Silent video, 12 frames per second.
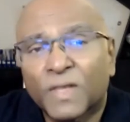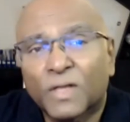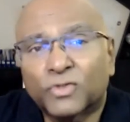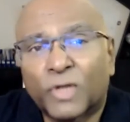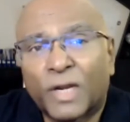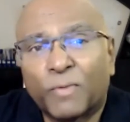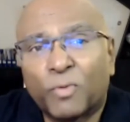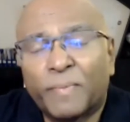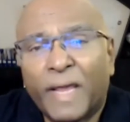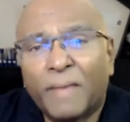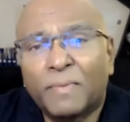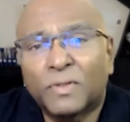so that we'll
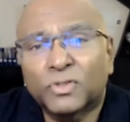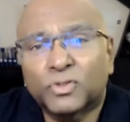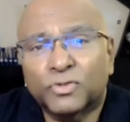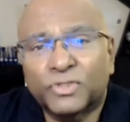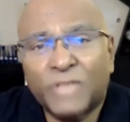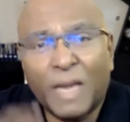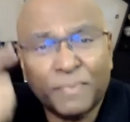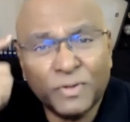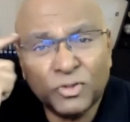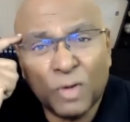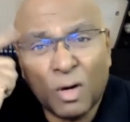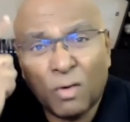be able to tap
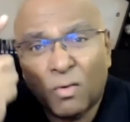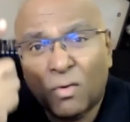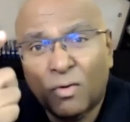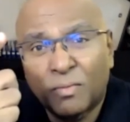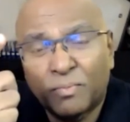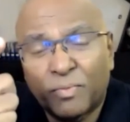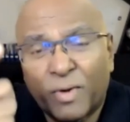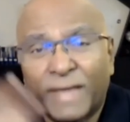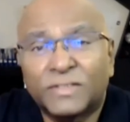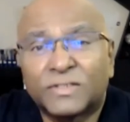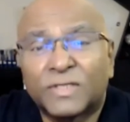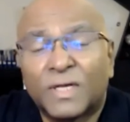into our own
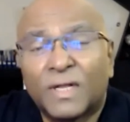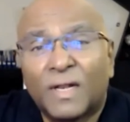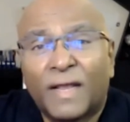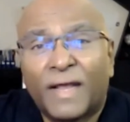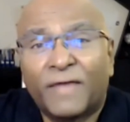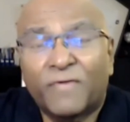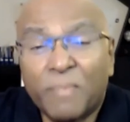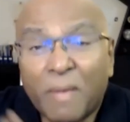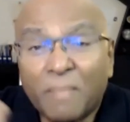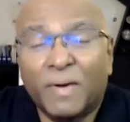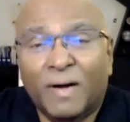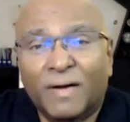brains. And
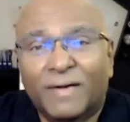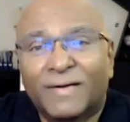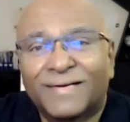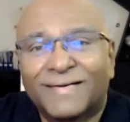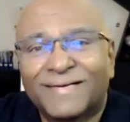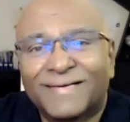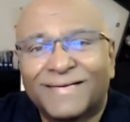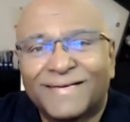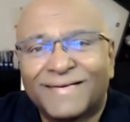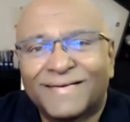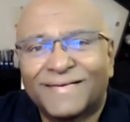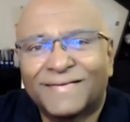remember,
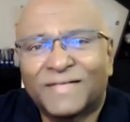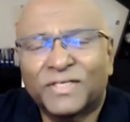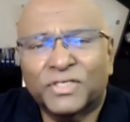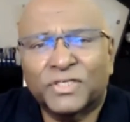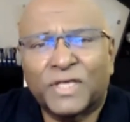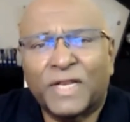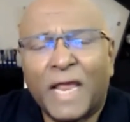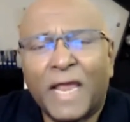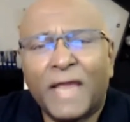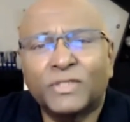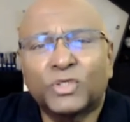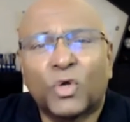this is an
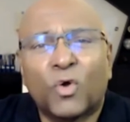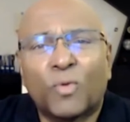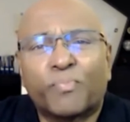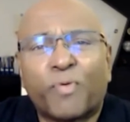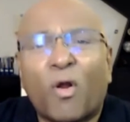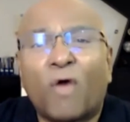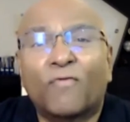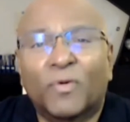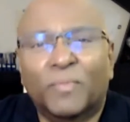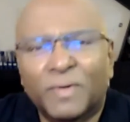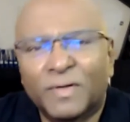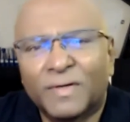age-old
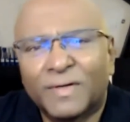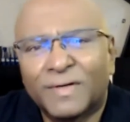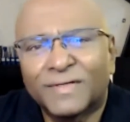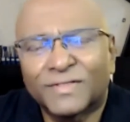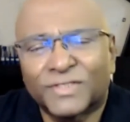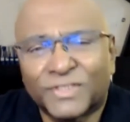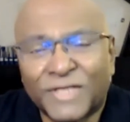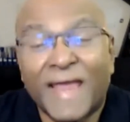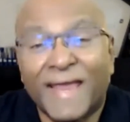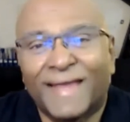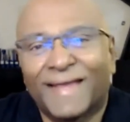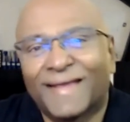proverb
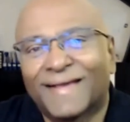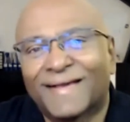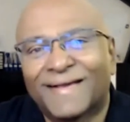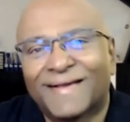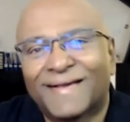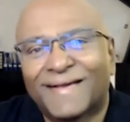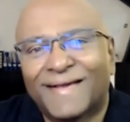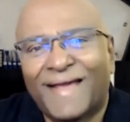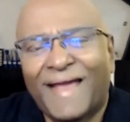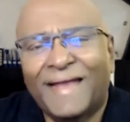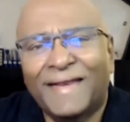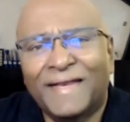saying,
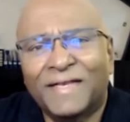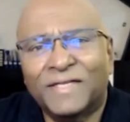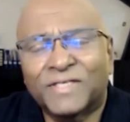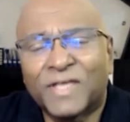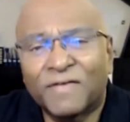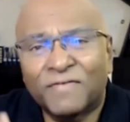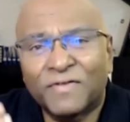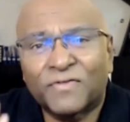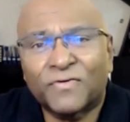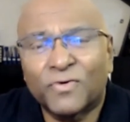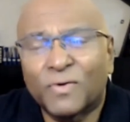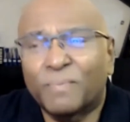and it is given
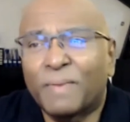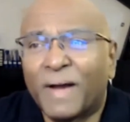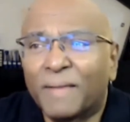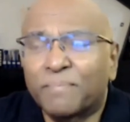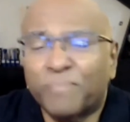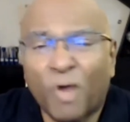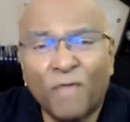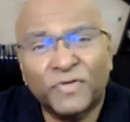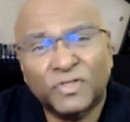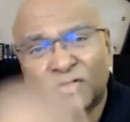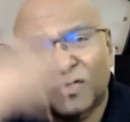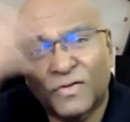through by
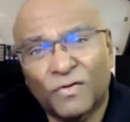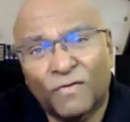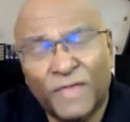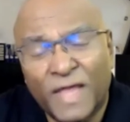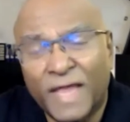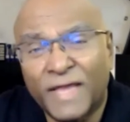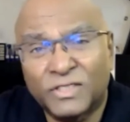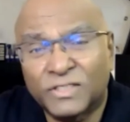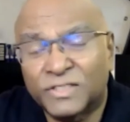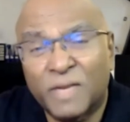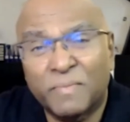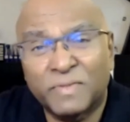prophets of the age.
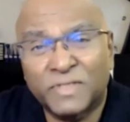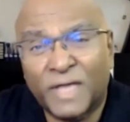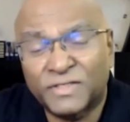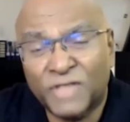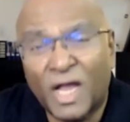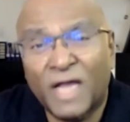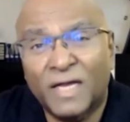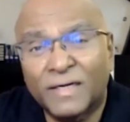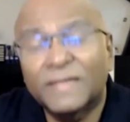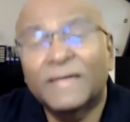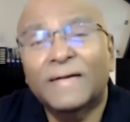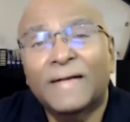His name is
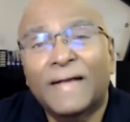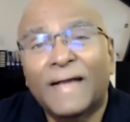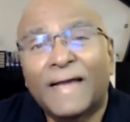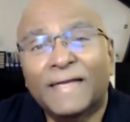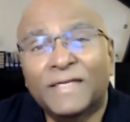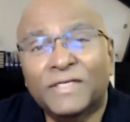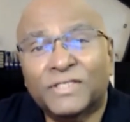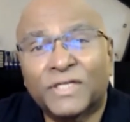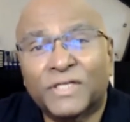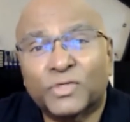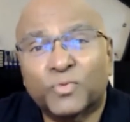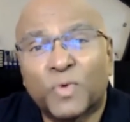Isaiah. And he
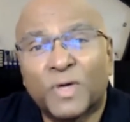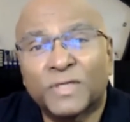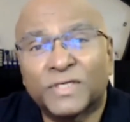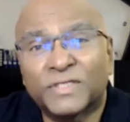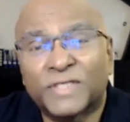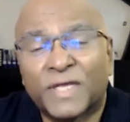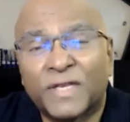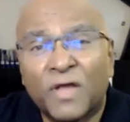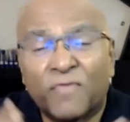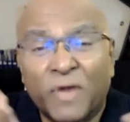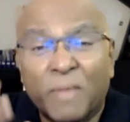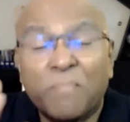said these words, he said,
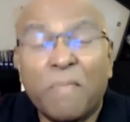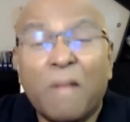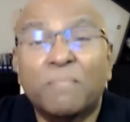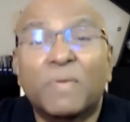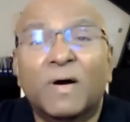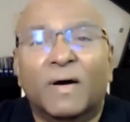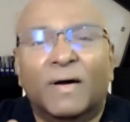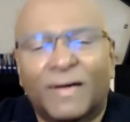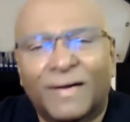remember.